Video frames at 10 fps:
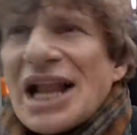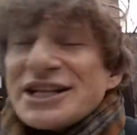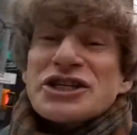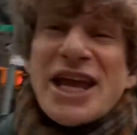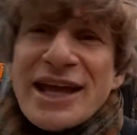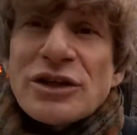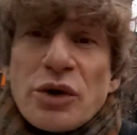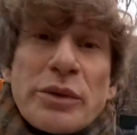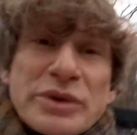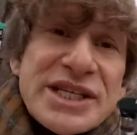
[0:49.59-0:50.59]
I just can't
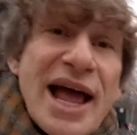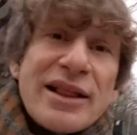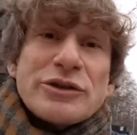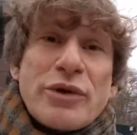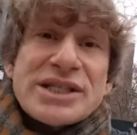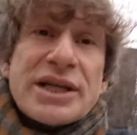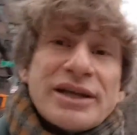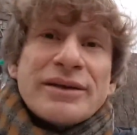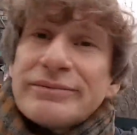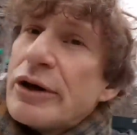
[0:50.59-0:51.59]
do it with salad dressing.
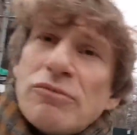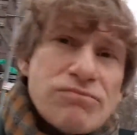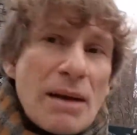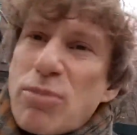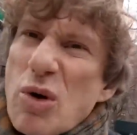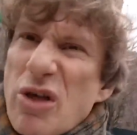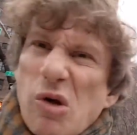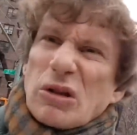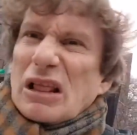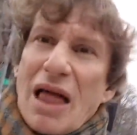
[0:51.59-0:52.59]
Nope, I pour the
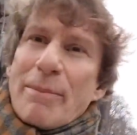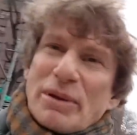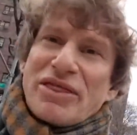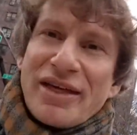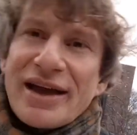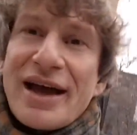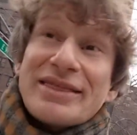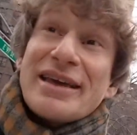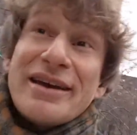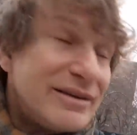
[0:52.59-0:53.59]
whole gloppy thing
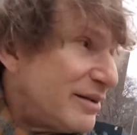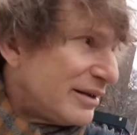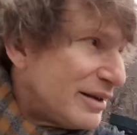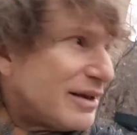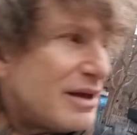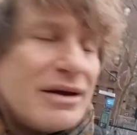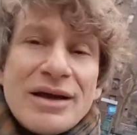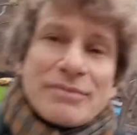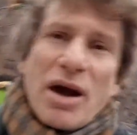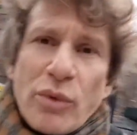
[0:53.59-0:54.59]
on there.
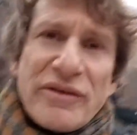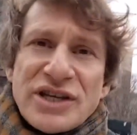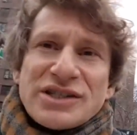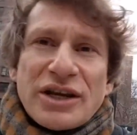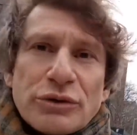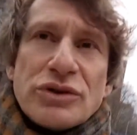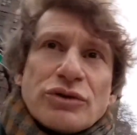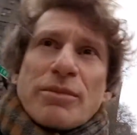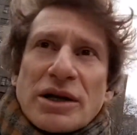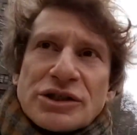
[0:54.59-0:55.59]
My wife says I use
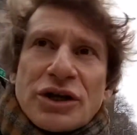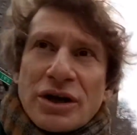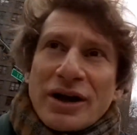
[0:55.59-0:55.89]
too much.